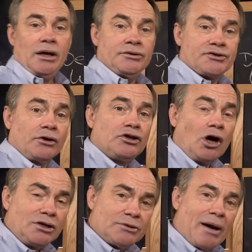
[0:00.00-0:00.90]
And so he
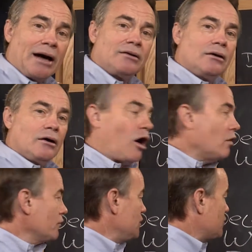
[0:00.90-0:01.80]
talks about
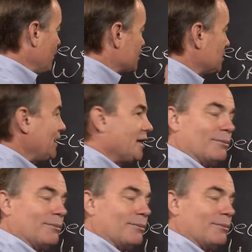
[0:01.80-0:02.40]
all of these events leading